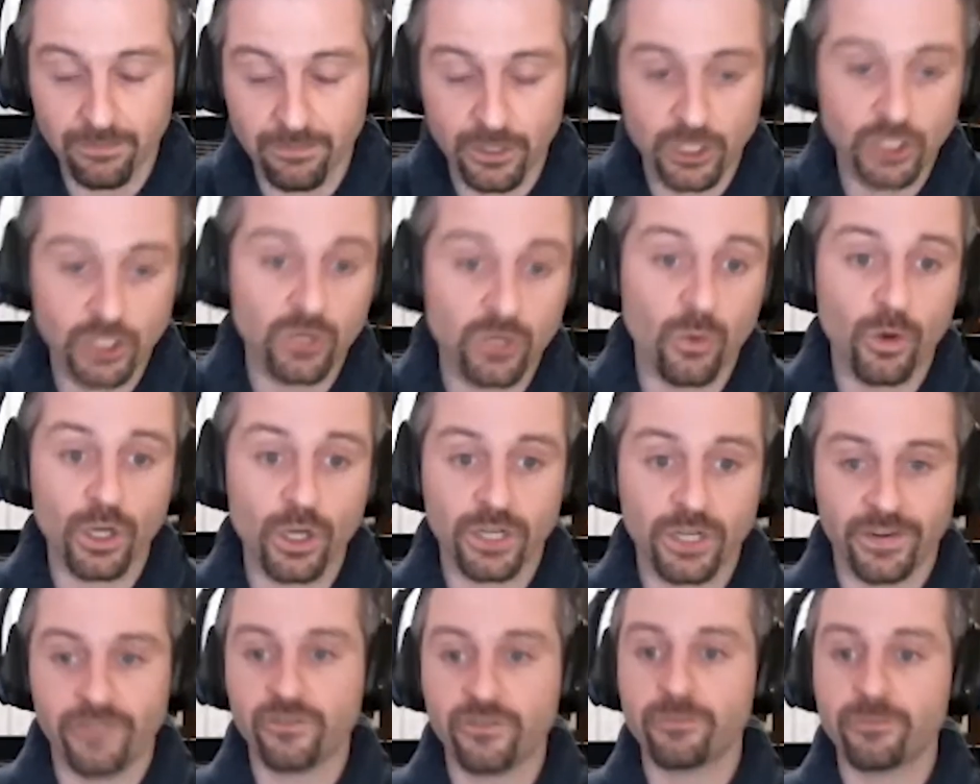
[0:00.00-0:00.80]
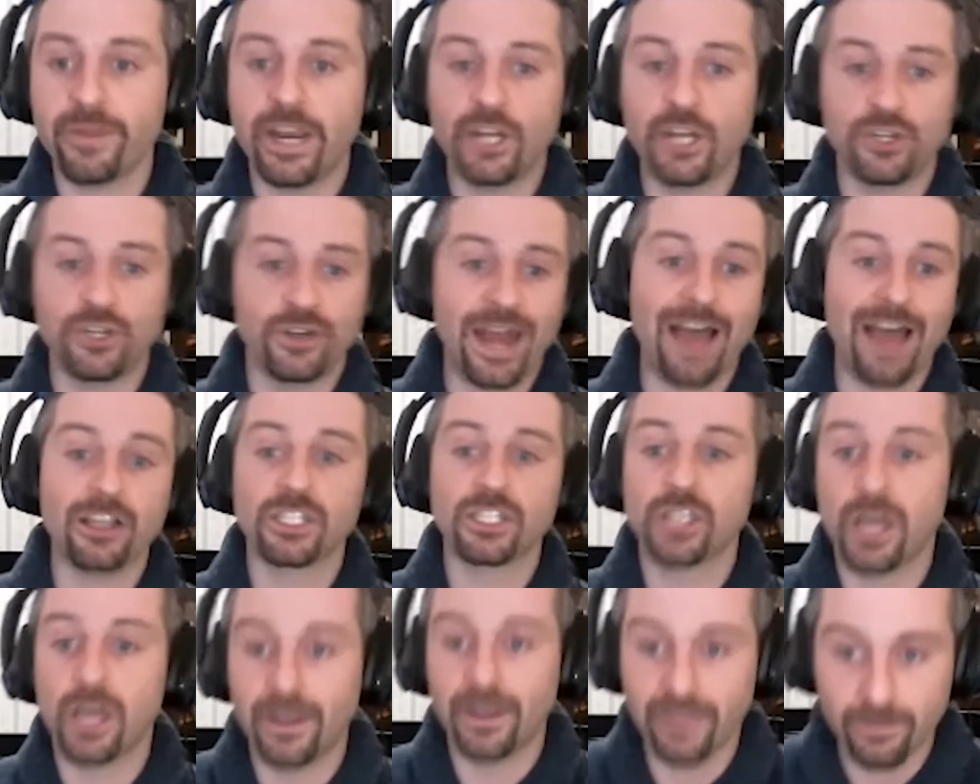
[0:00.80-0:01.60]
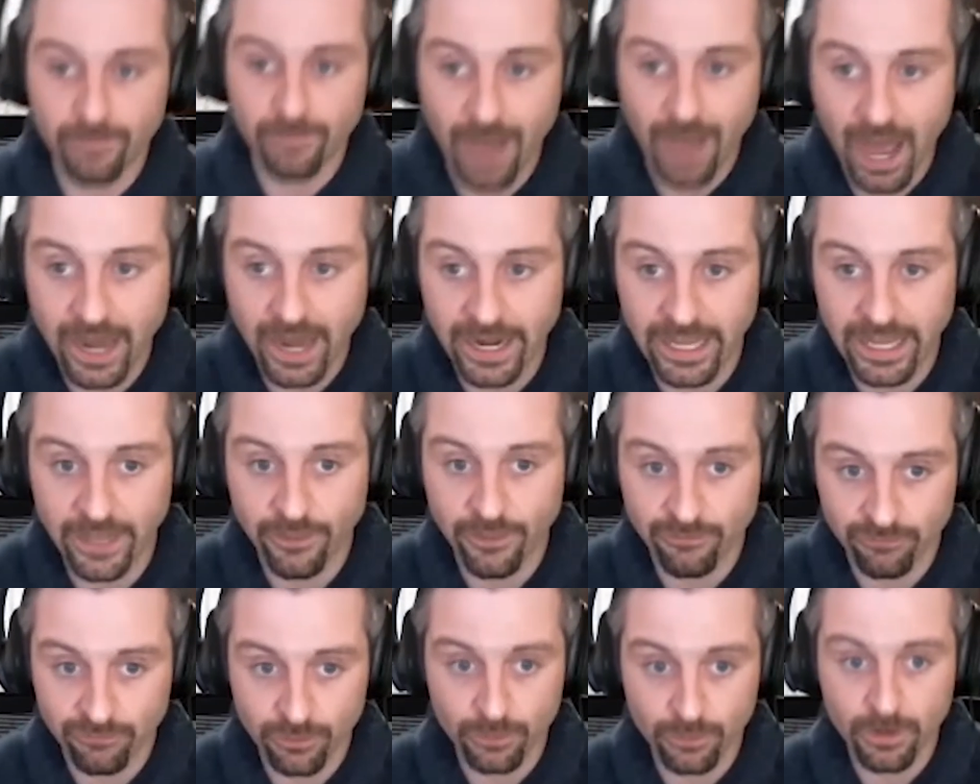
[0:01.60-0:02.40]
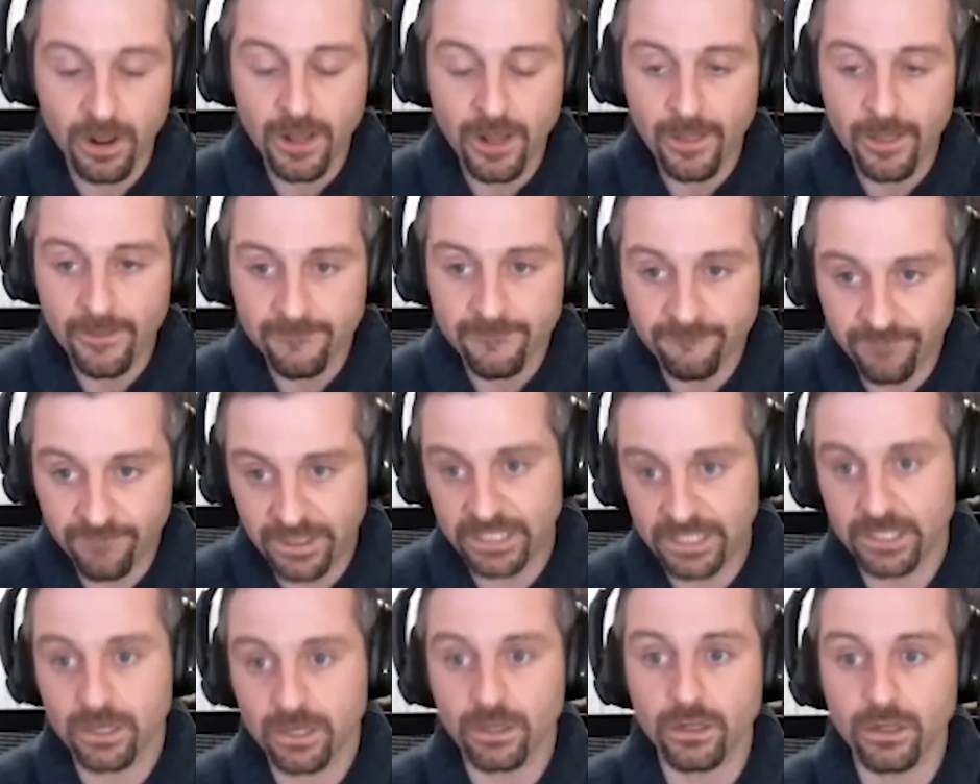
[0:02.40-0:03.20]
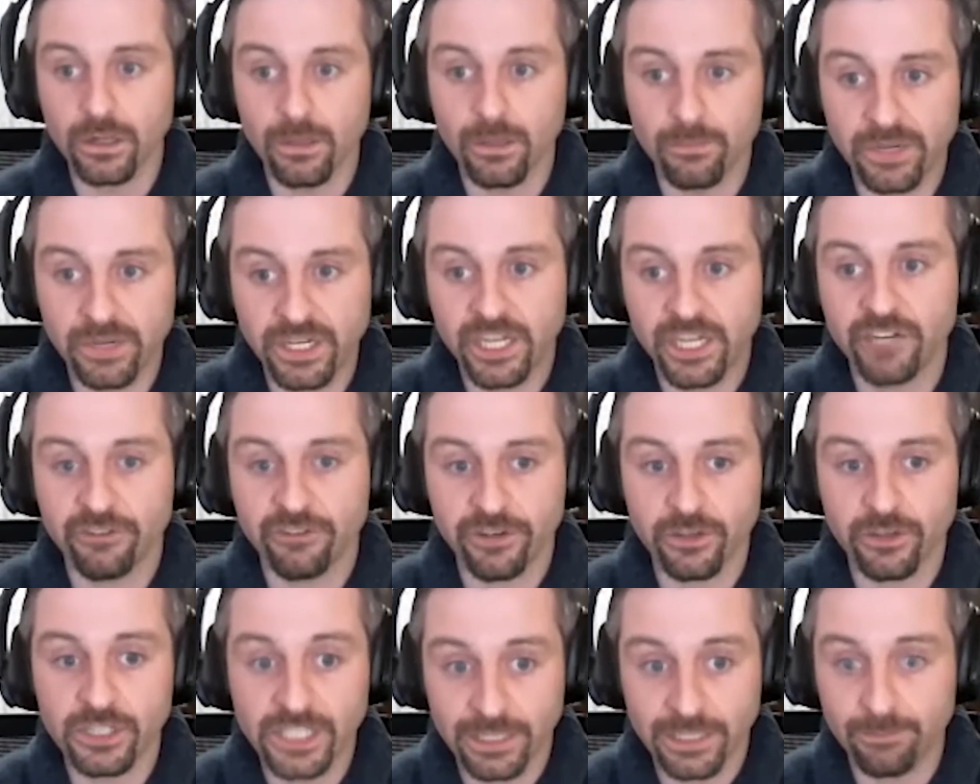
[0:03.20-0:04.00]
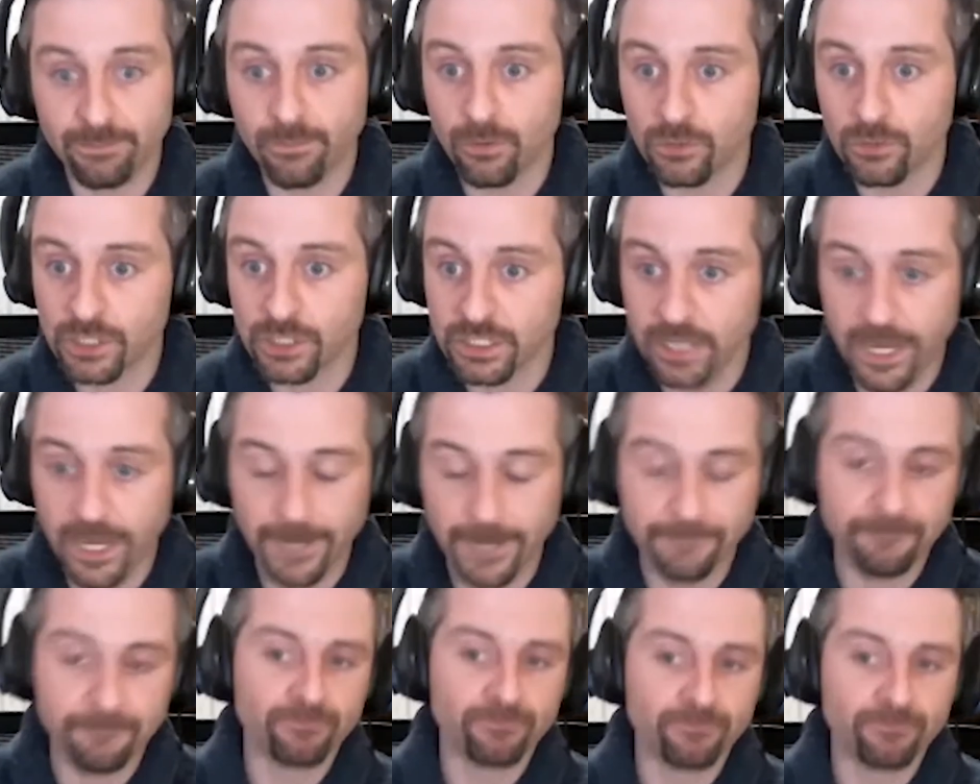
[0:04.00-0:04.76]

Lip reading: the storage of information outside of the body through physical material symbols like